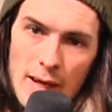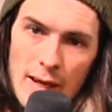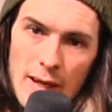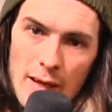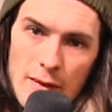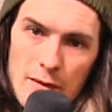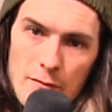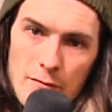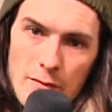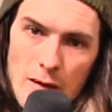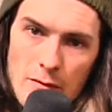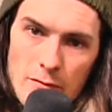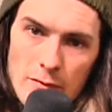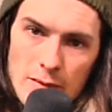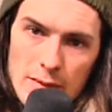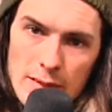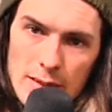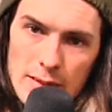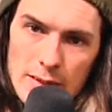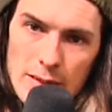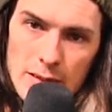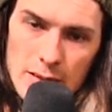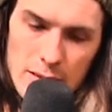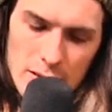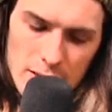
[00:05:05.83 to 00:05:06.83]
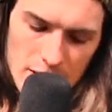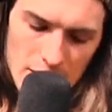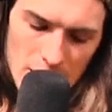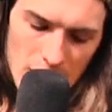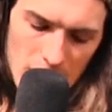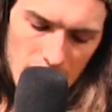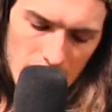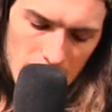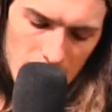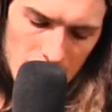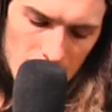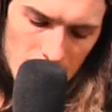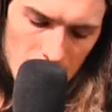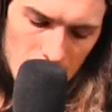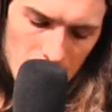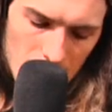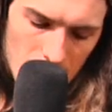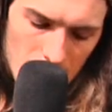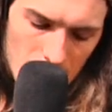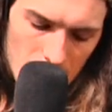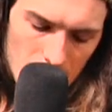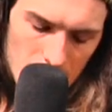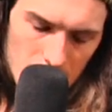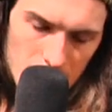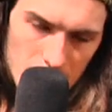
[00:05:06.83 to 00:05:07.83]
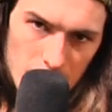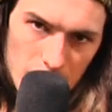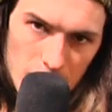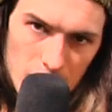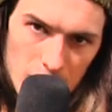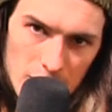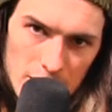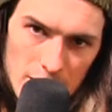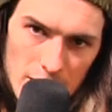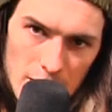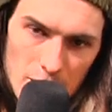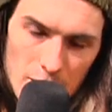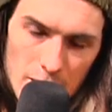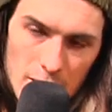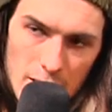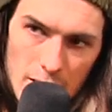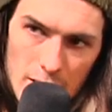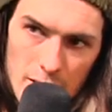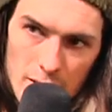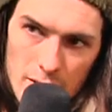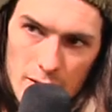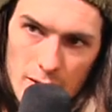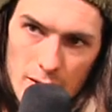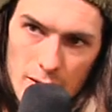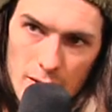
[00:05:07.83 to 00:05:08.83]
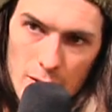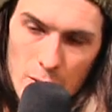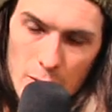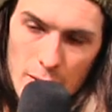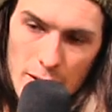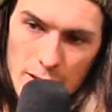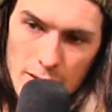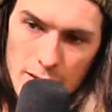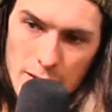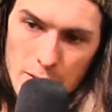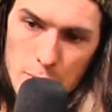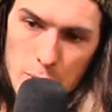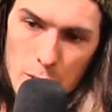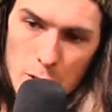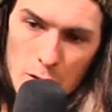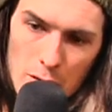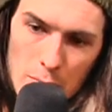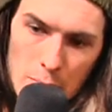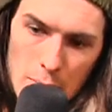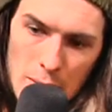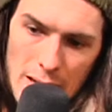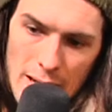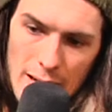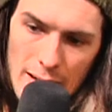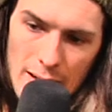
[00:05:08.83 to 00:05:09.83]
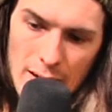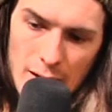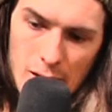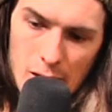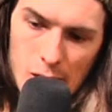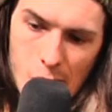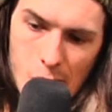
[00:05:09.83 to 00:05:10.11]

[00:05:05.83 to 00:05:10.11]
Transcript: And the 5 or 6 inches in height turns out that it would actually pull it back